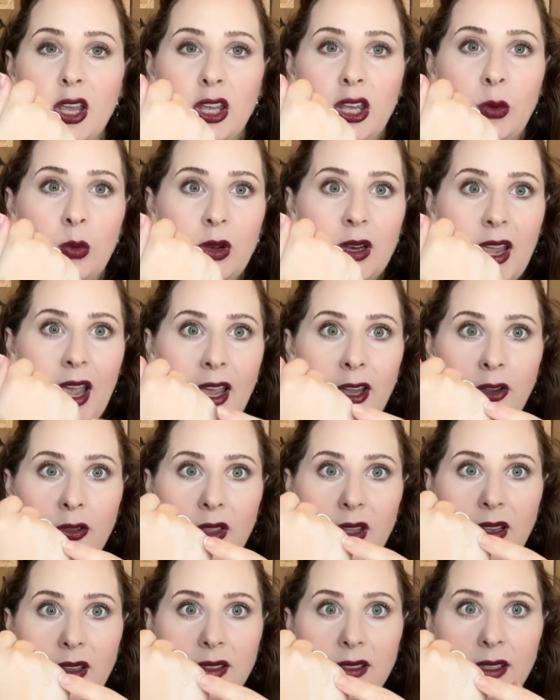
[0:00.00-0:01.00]
You would get the
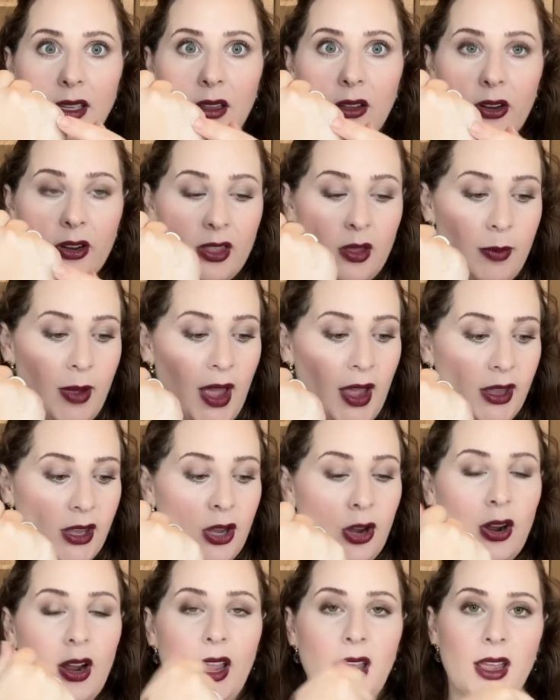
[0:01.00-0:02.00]
concealer in the back of
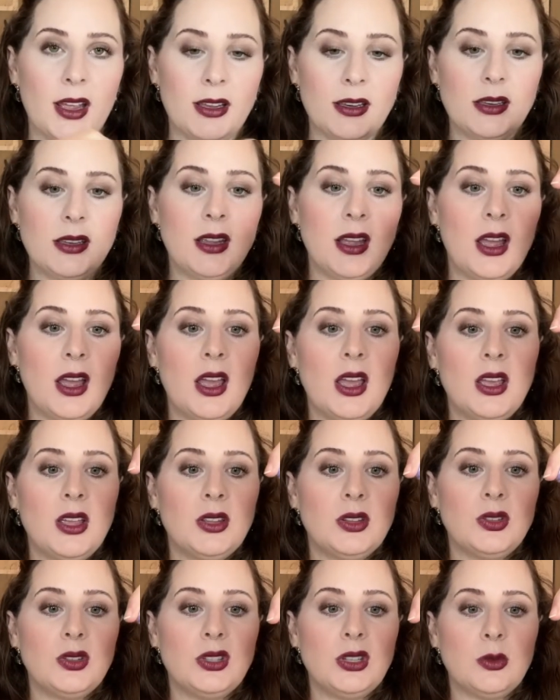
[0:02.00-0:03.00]
your hand,
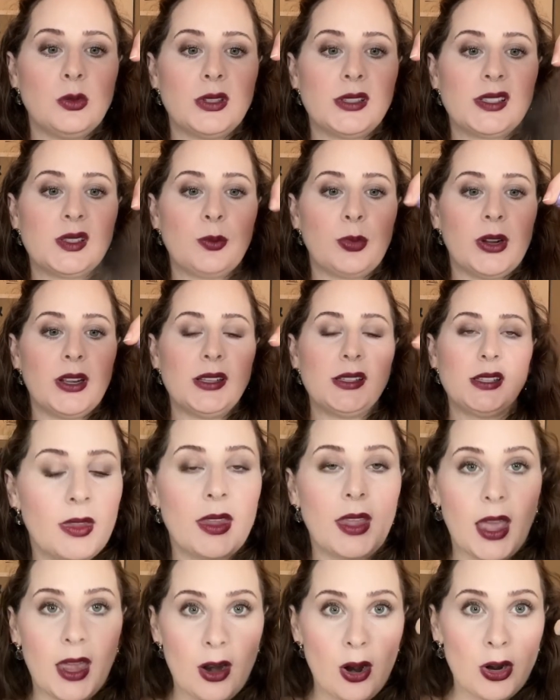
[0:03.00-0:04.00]
do a spritz,
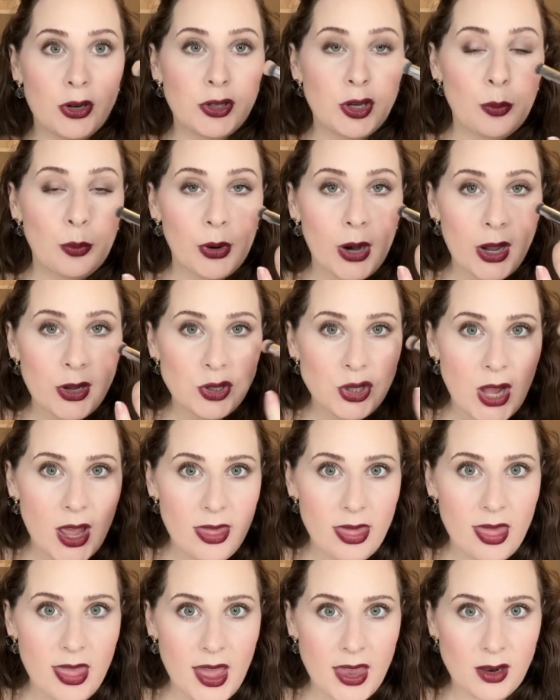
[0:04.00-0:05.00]
get it on your brush,
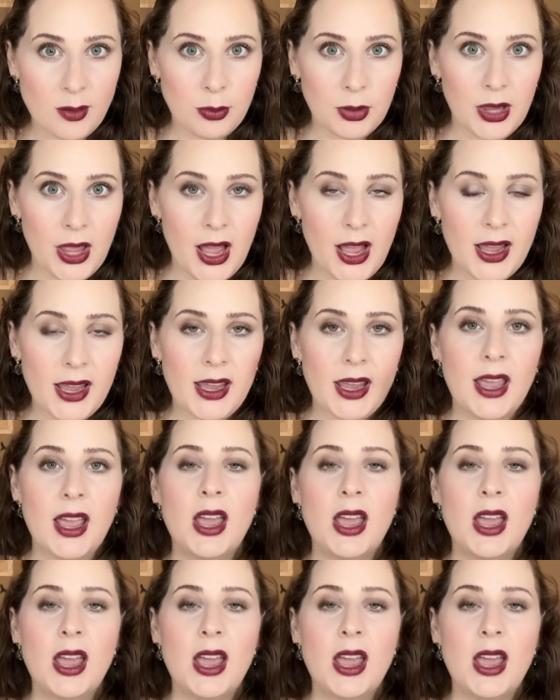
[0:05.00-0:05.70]
and then apply.